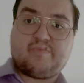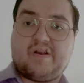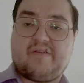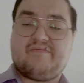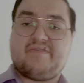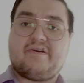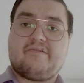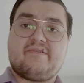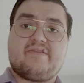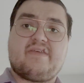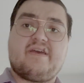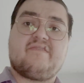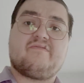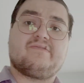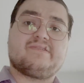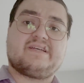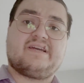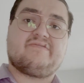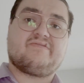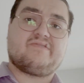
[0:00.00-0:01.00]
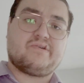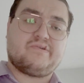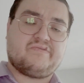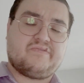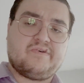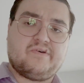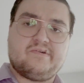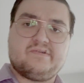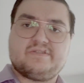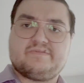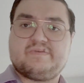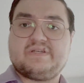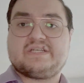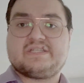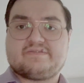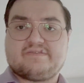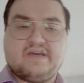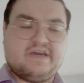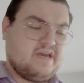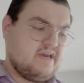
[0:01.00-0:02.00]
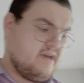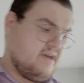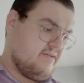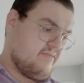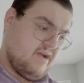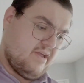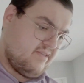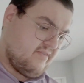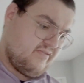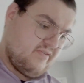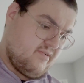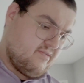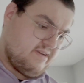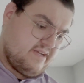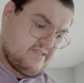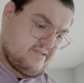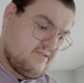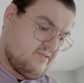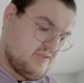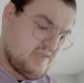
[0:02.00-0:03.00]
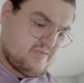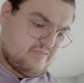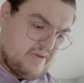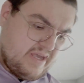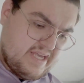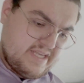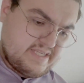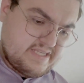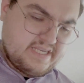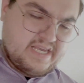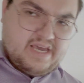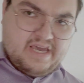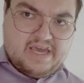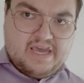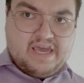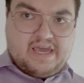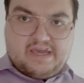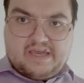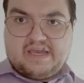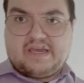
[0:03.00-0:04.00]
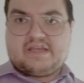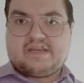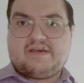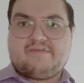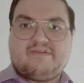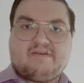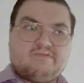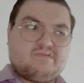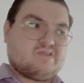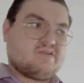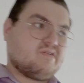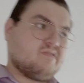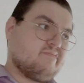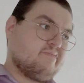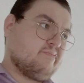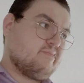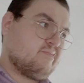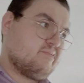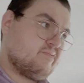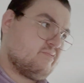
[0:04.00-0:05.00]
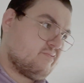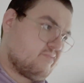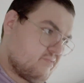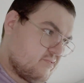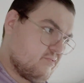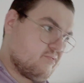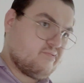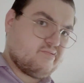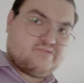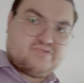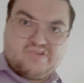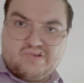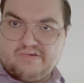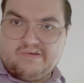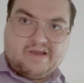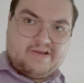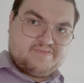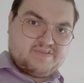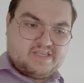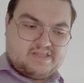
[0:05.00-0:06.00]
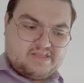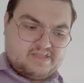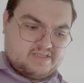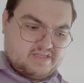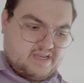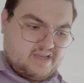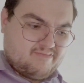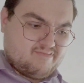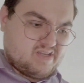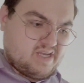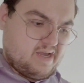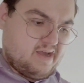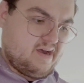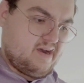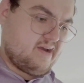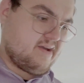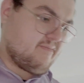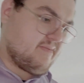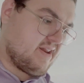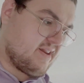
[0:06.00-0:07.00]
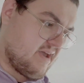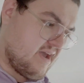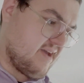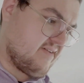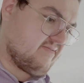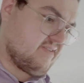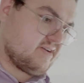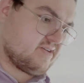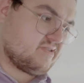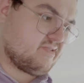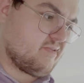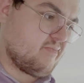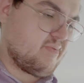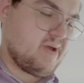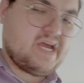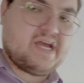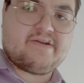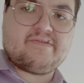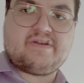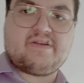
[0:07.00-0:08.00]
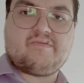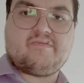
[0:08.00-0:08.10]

I'm very thankful to have two phones because my other phone has no space and I'm able to do two apps at the same time and have extra battery and